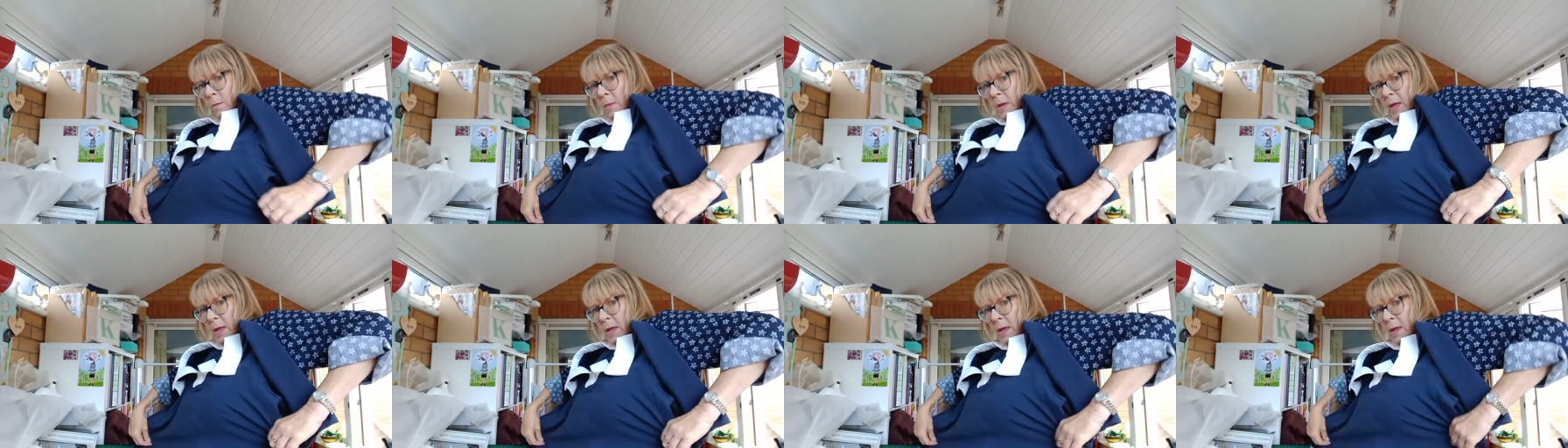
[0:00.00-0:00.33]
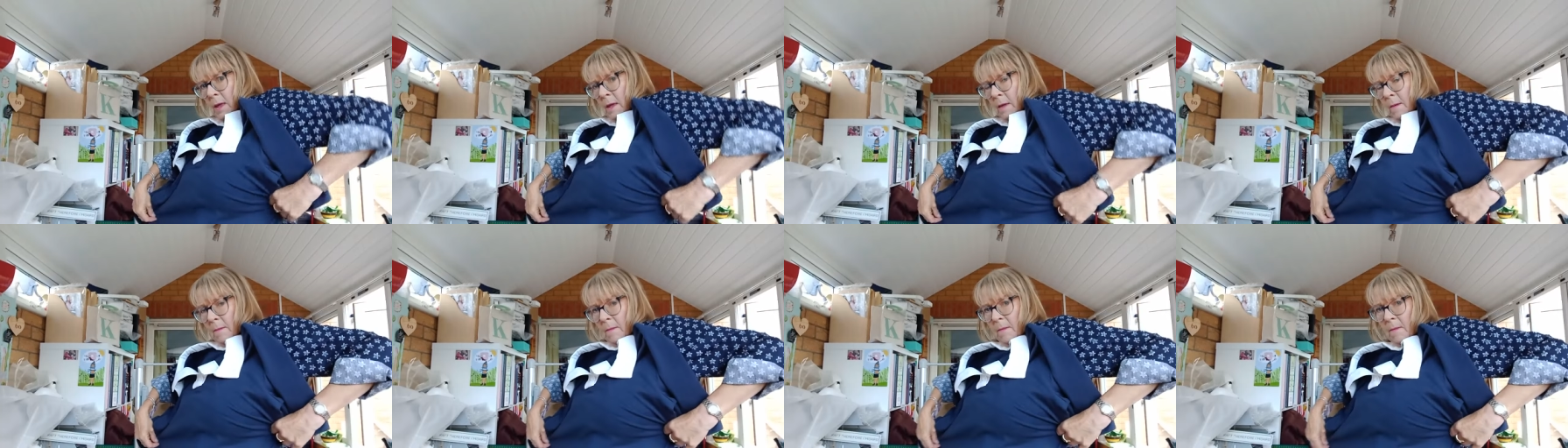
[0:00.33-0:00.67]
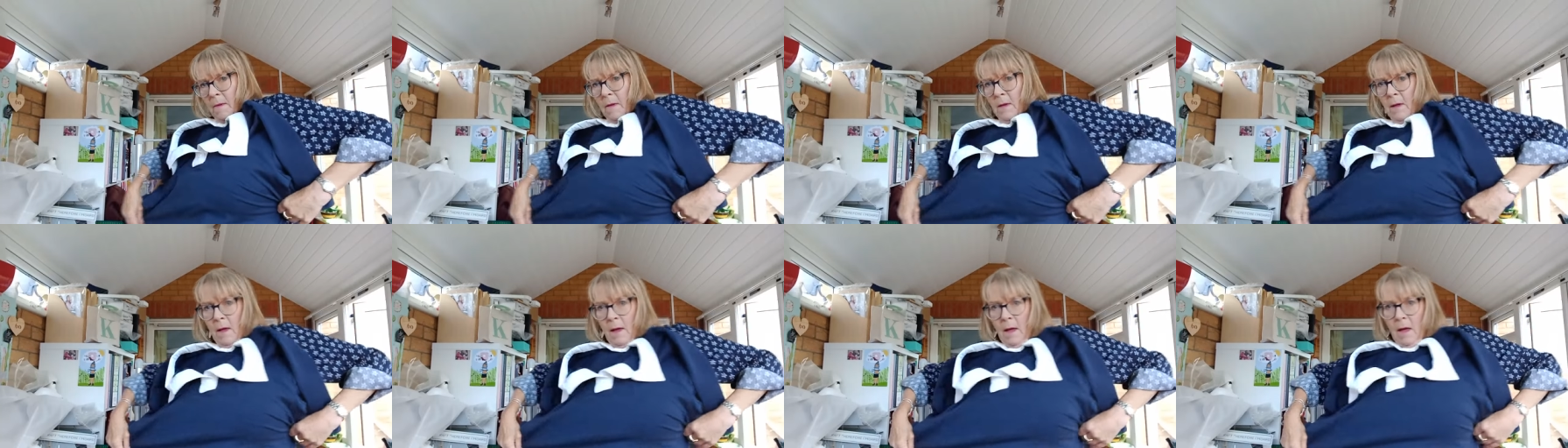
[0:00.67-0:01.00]
me,
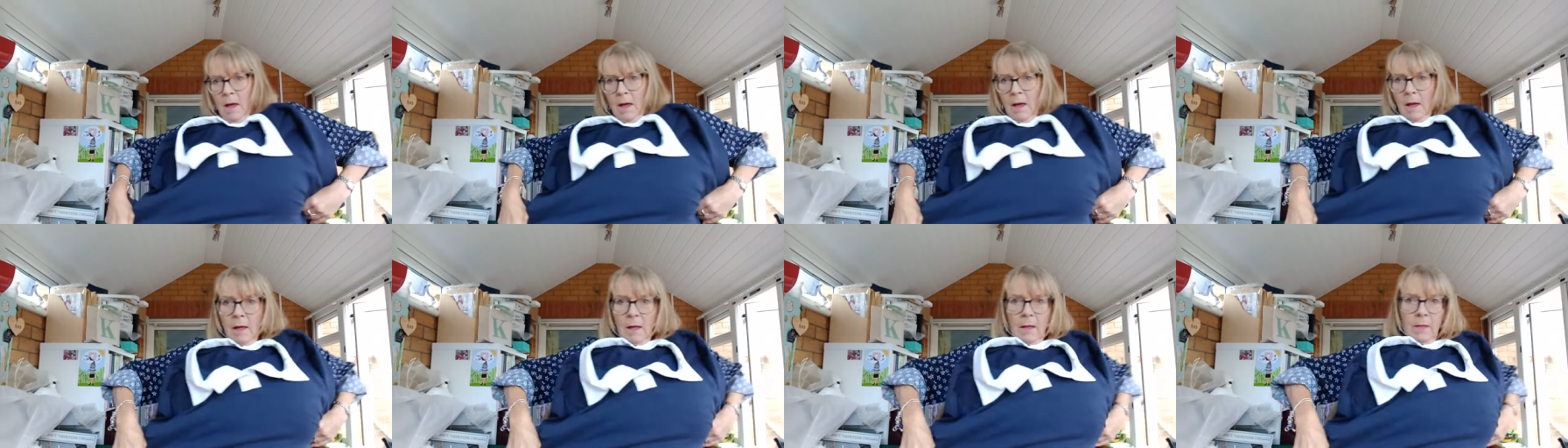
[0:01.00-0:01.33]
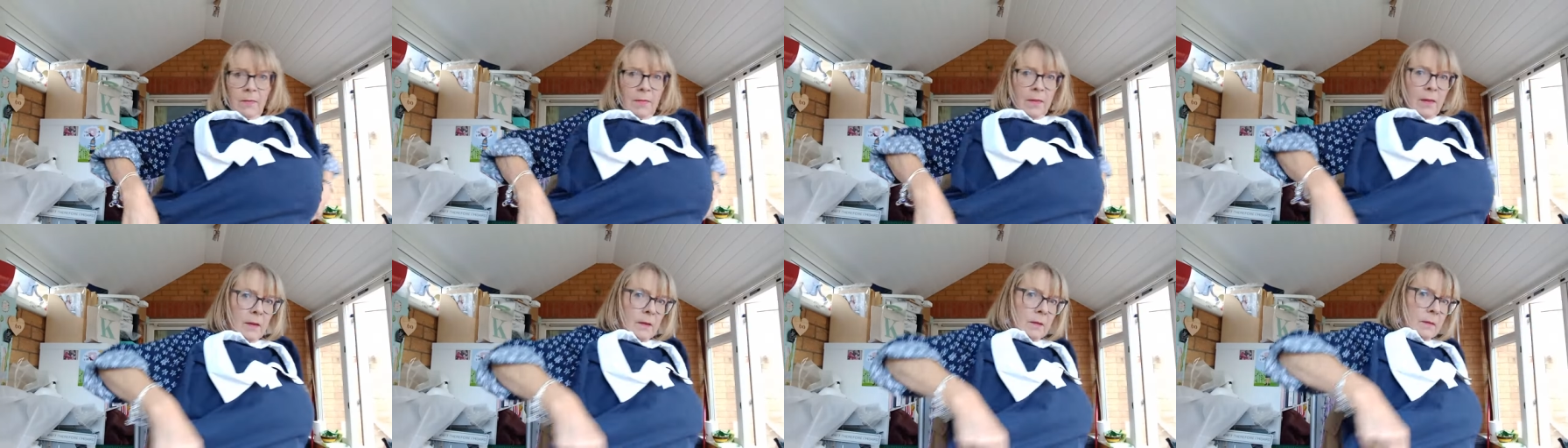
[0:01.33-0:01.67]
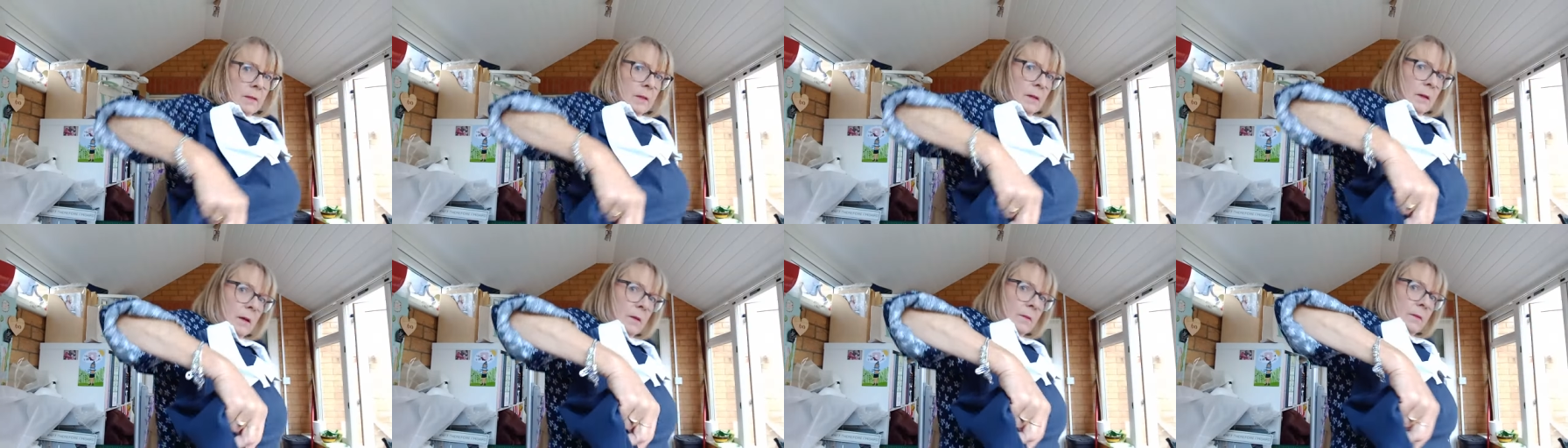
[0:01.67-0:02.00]
there's
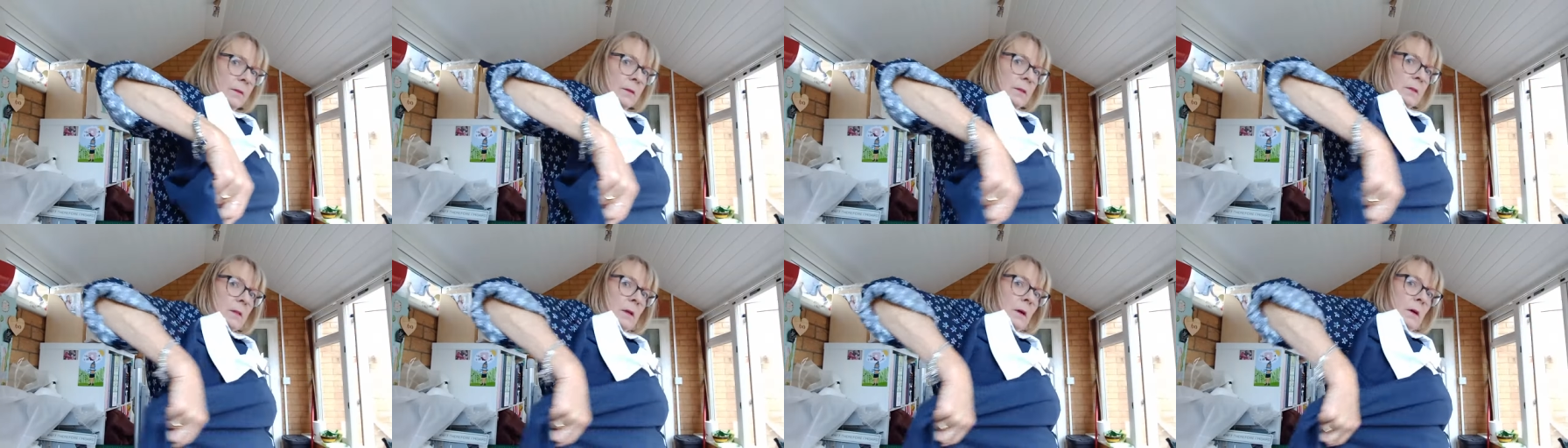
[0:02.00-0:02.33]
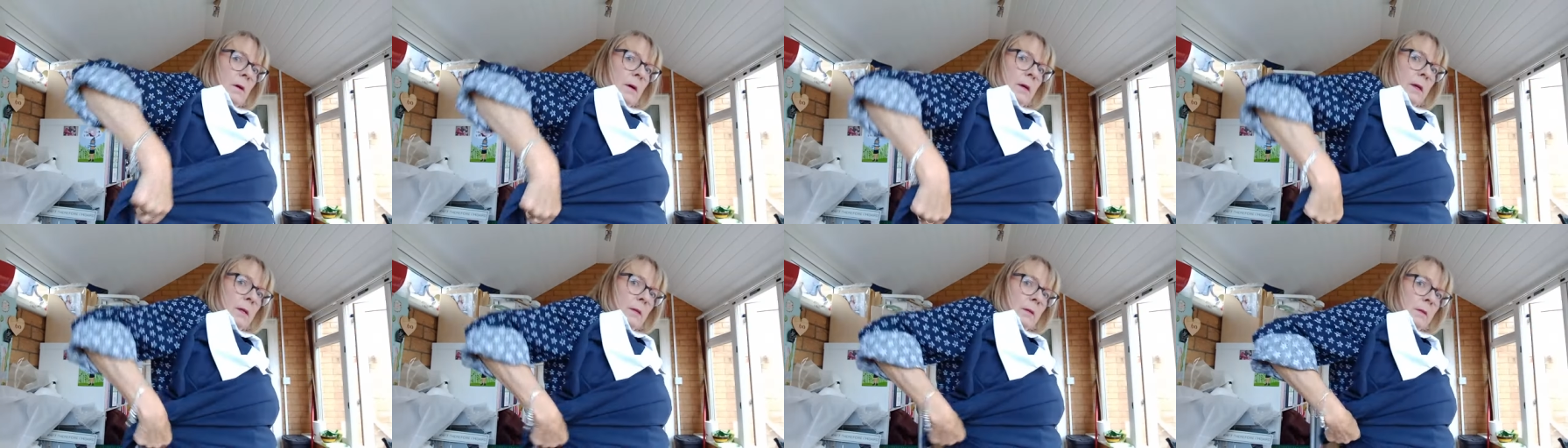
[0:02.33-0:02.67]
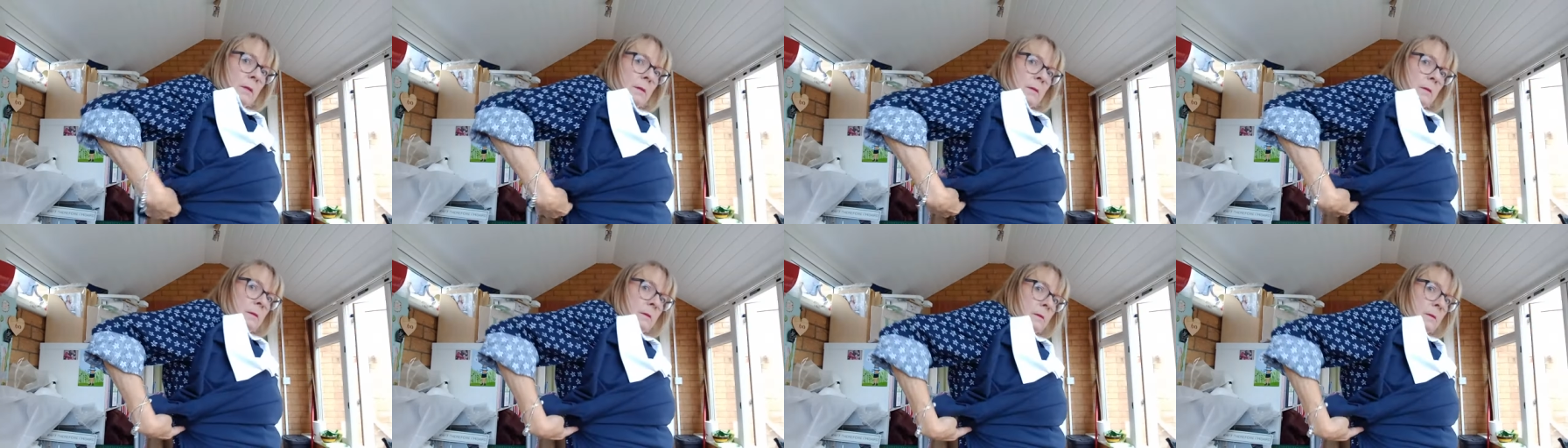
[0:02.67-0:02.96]
the other side,